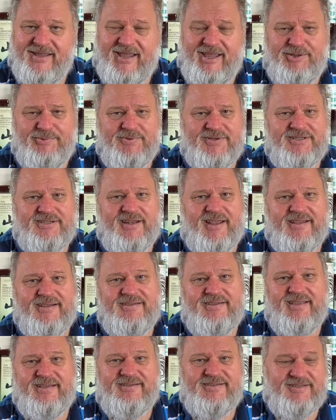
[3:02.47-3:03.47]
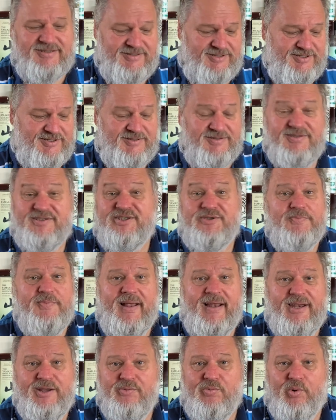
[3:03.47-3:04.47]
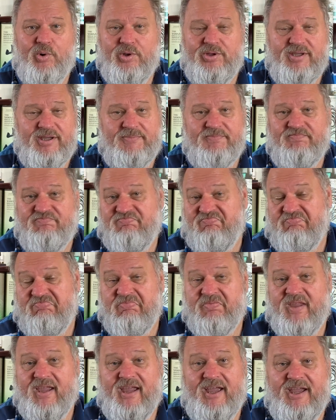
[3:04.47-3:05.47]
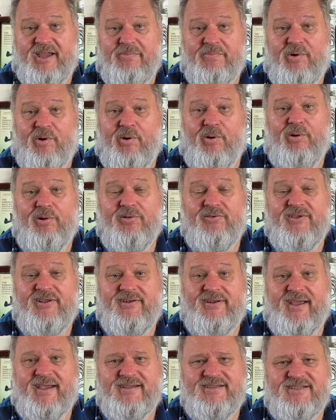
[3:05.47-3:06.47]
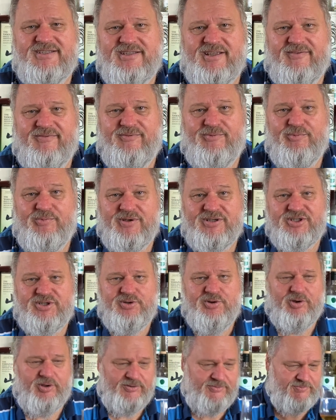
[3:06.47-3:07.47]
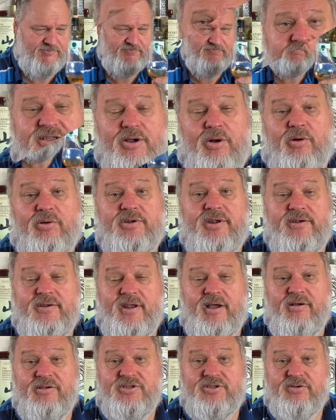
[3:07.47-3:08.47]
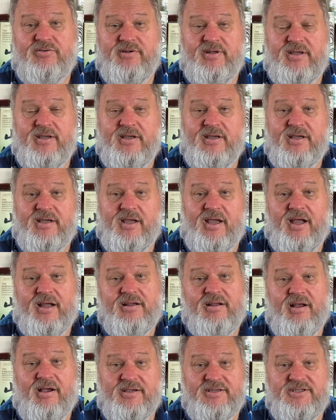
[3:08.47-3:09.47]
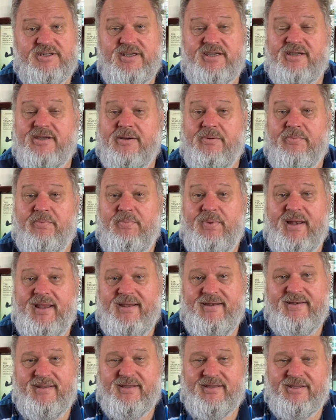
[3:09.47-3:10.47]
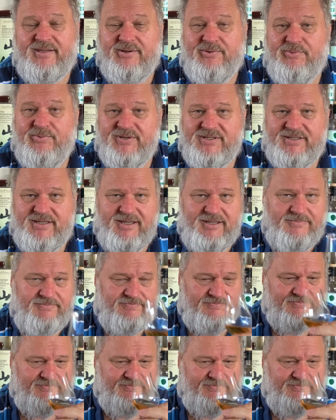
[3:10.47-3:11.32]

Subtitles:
It was like this smelling water. All the nice stuff was gone. So on the nose, on the Akashi Blended Whisky,